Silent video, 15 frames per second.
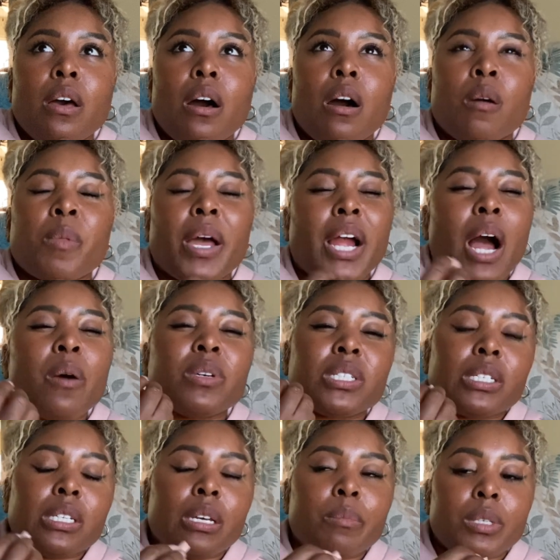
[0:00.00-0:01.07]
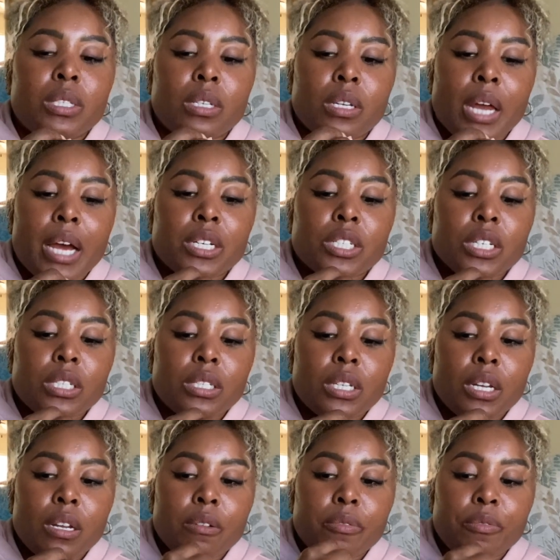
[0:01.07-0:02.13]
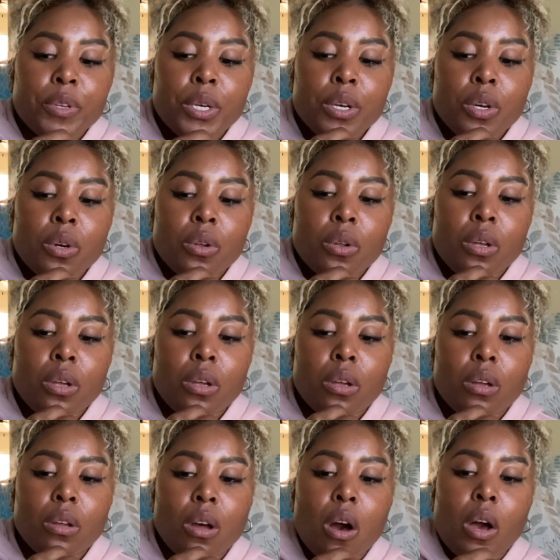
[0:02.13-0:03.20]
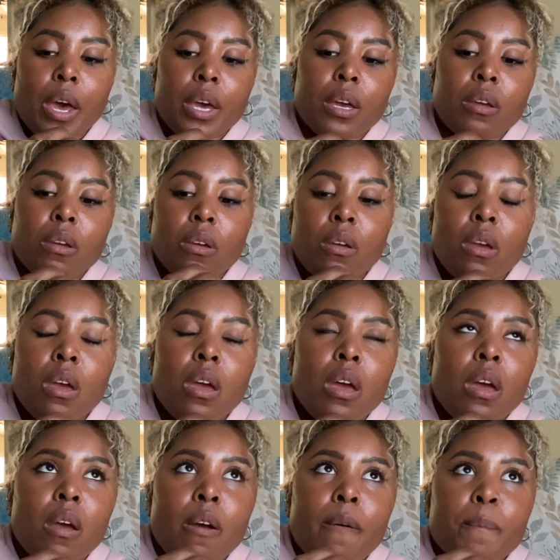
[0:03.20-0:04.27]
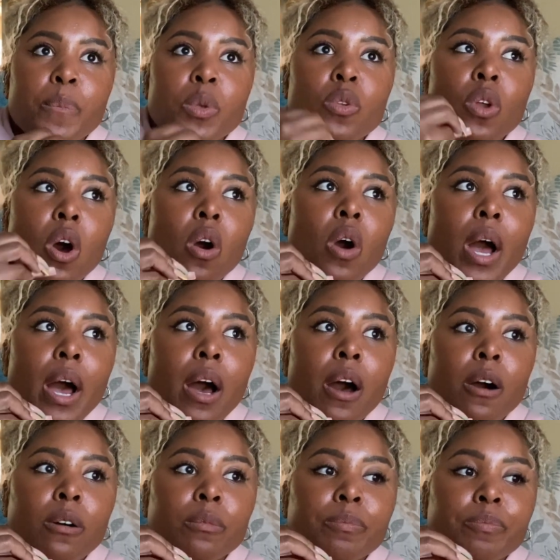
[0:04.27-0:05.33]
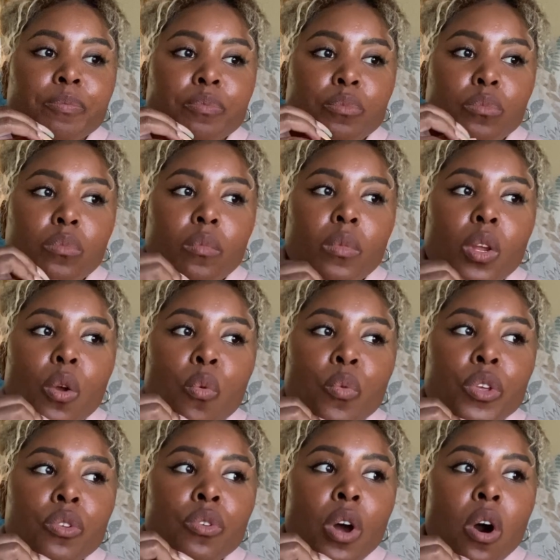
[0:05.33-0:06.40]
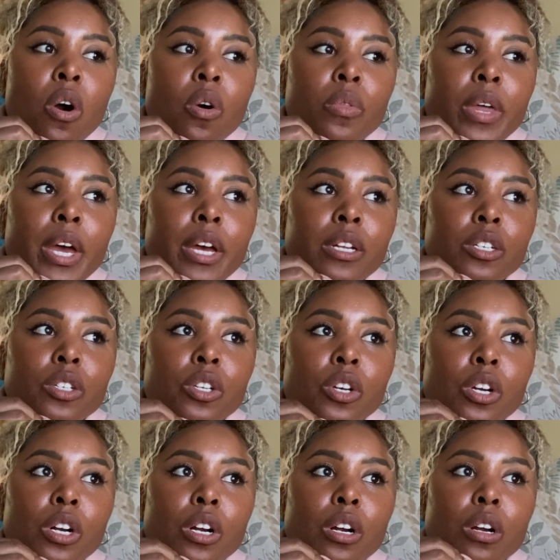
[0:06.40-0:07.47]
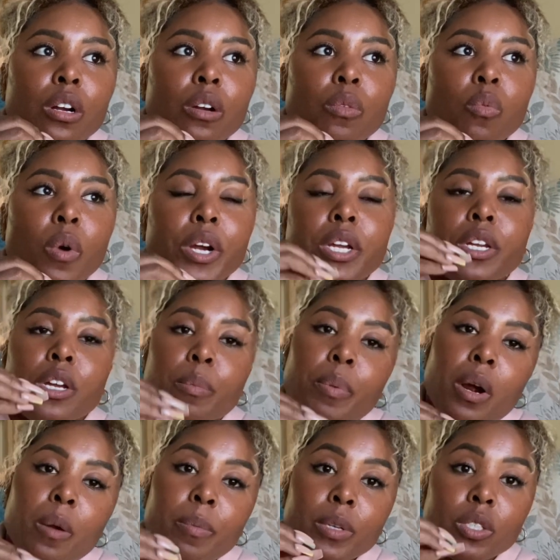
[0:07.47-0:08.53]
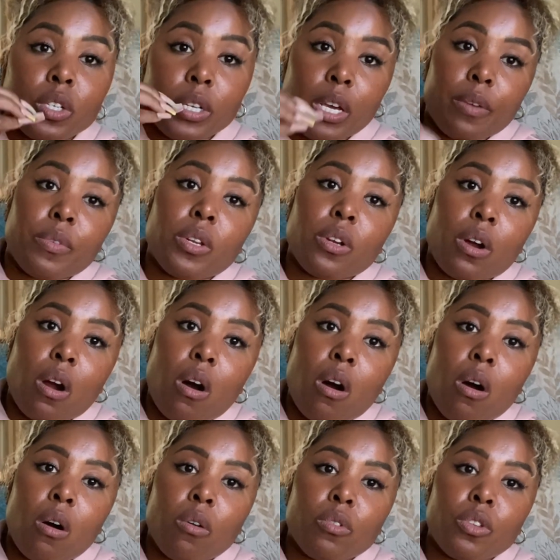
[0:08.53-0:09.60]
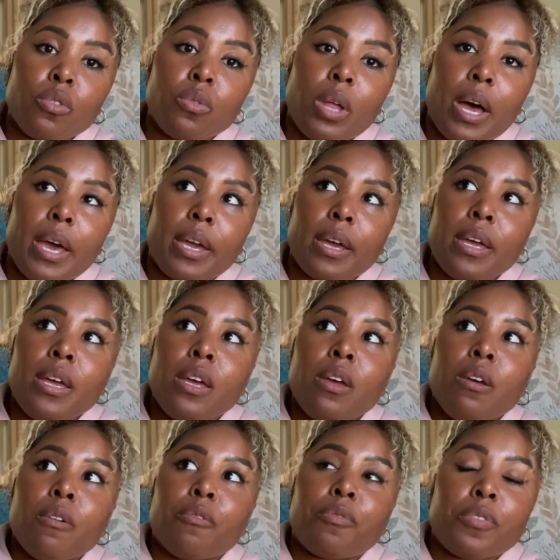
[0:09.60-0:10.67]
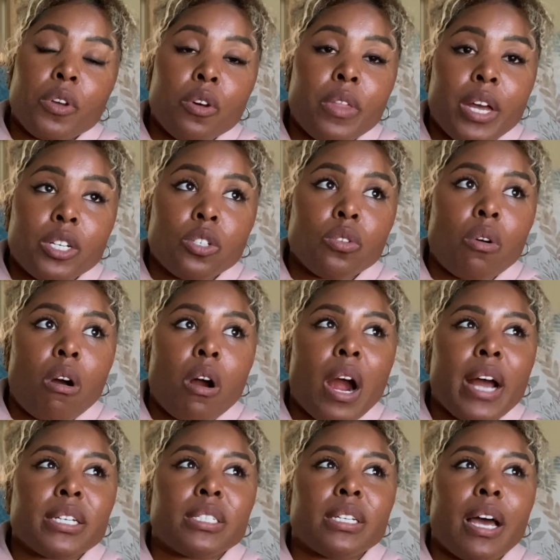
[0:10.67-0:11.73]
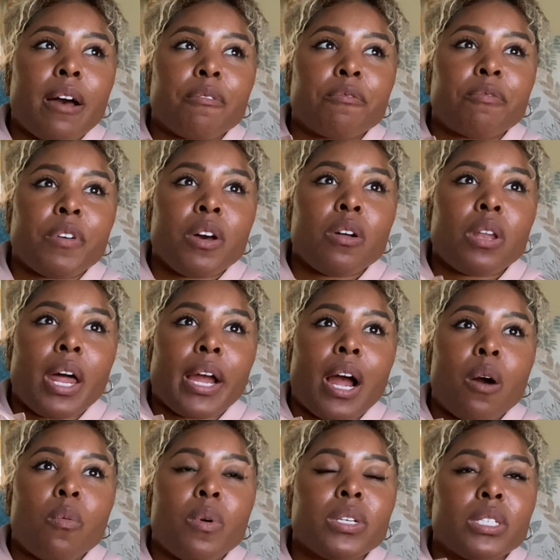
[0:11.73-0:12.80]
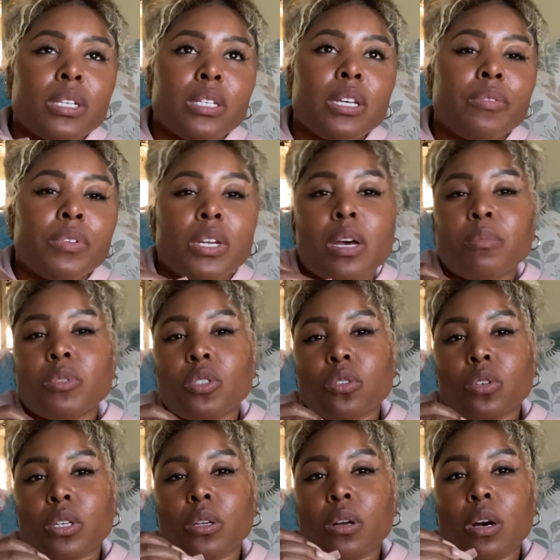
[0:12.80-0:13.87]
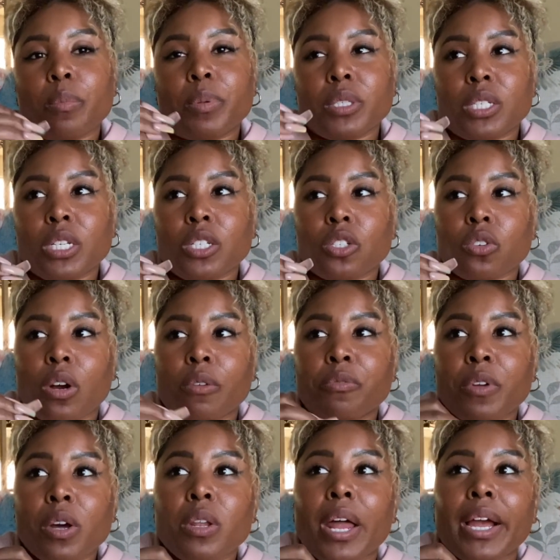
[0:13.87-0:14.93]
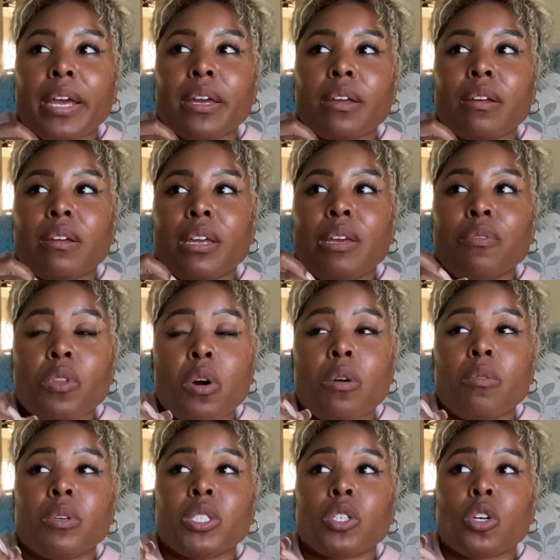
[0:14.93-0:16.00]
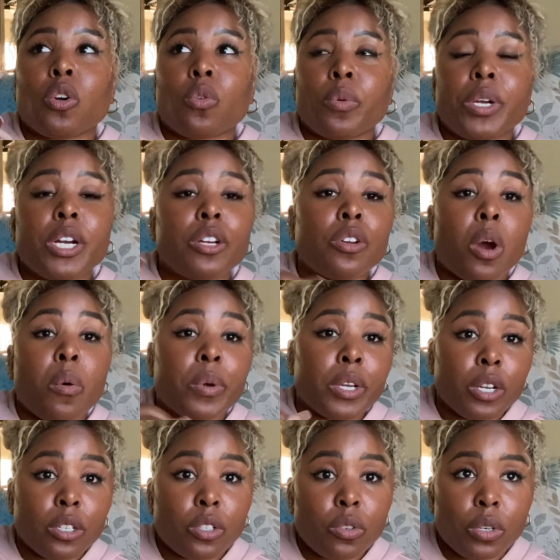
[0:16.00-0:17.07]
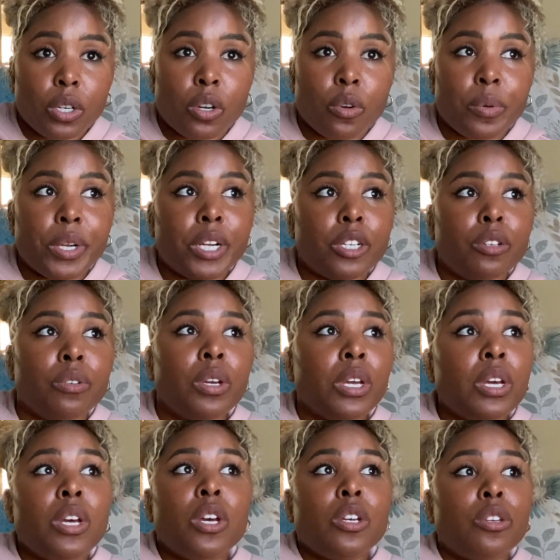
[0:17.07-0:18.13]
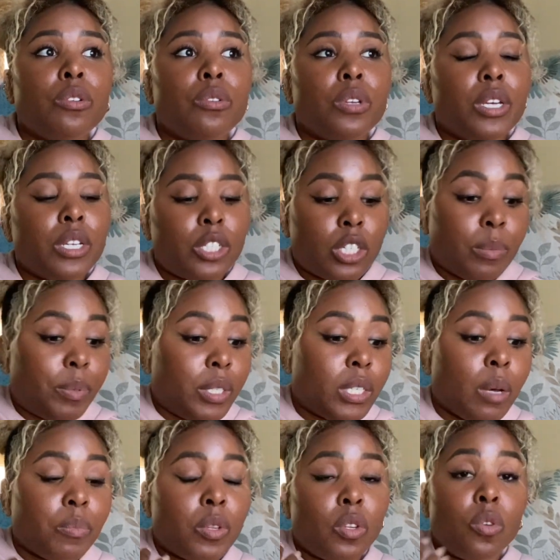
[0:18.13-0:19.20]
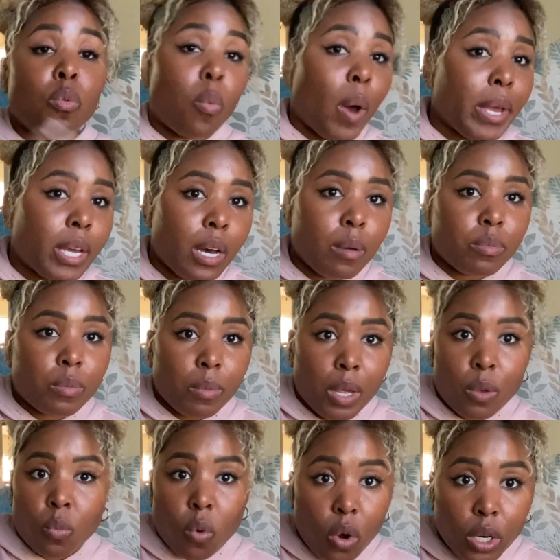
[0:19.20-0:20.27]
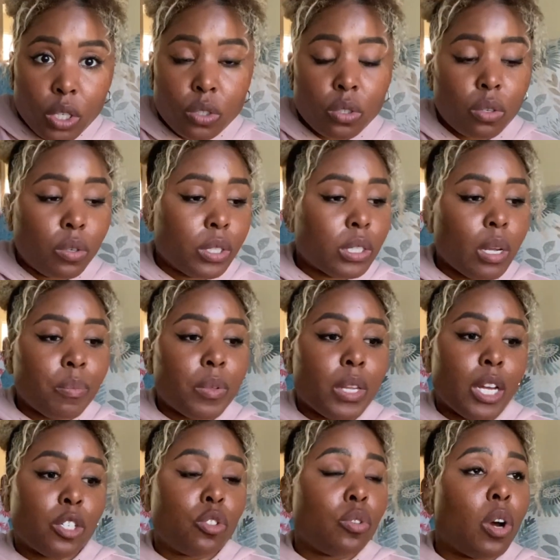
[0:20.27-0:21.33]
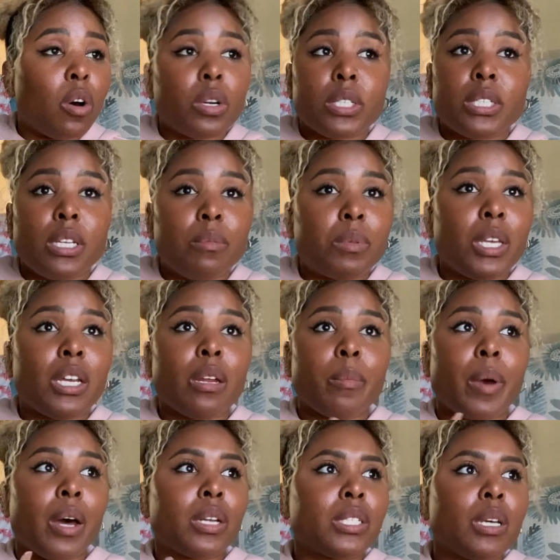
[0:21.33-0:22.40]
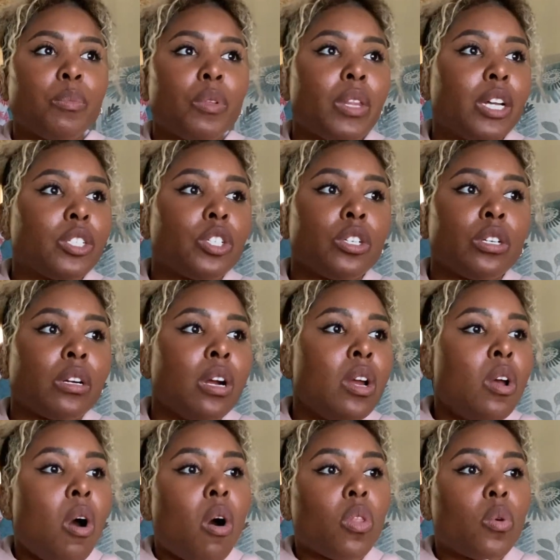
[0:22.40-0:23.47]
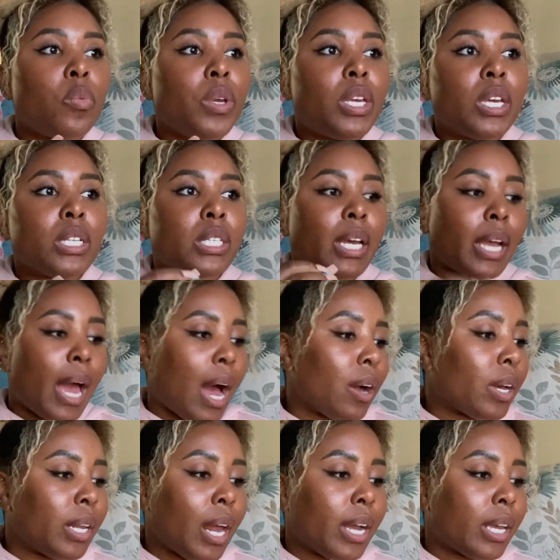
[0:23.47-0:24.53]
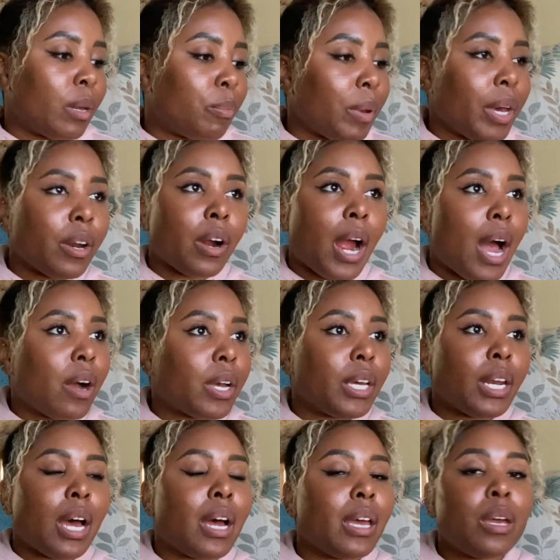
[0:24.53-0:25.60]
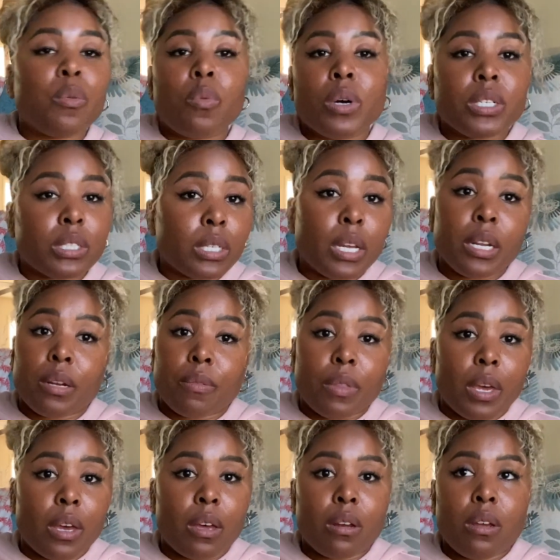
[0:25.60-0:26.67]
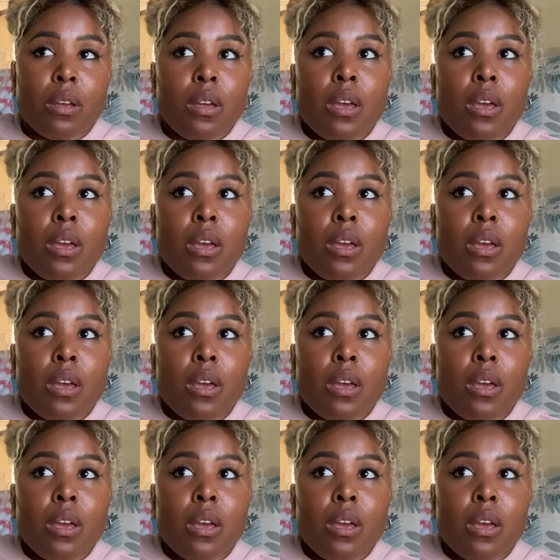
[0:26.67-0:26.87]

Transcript: Um, like I was limited. I just didn't feel okay, you know how when you know that you're working your purpose or giving your all, you like feel that you are. I, I felt like I wasn't living up to a, a potential. I felt like even though it was a career, you know, when you're doing a career, you it should be something you wake up and want to do. It's something that you go to sleep thinking about. It's something that you're on the weekends like, how can I get better? How can I? It was none of that.